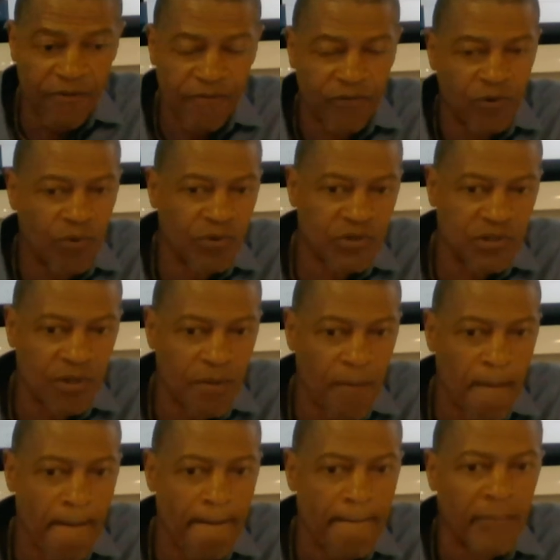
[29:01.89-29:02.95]
influence
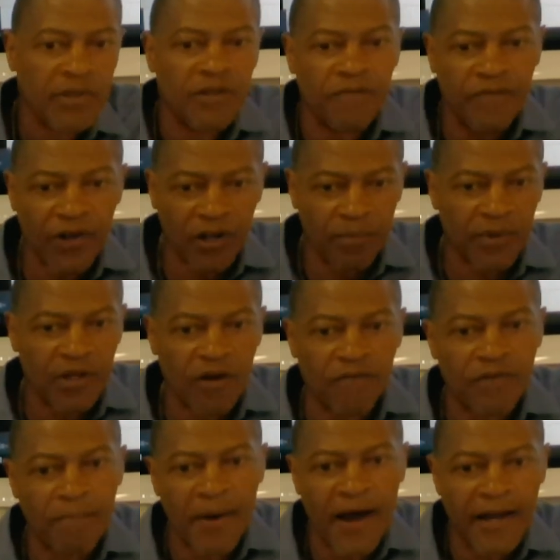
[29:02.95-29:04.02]
the development of
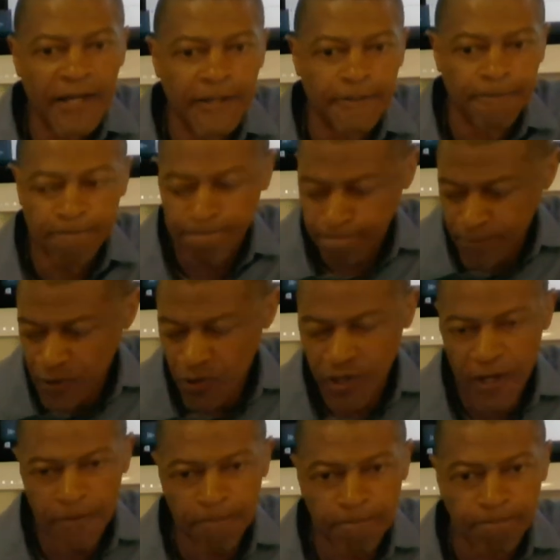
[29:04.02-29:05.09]
the body.
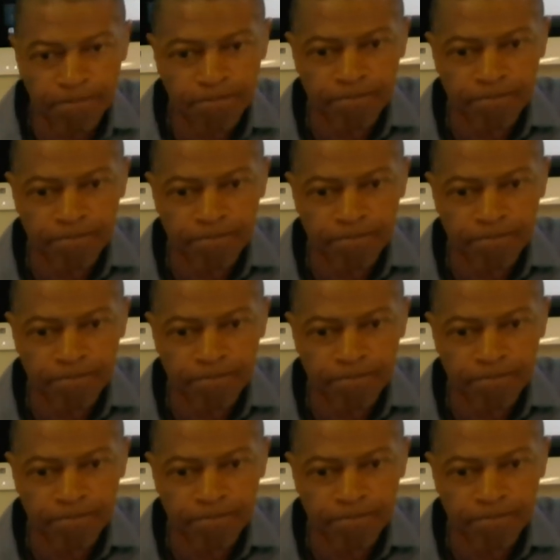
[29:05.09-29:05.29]
Okay?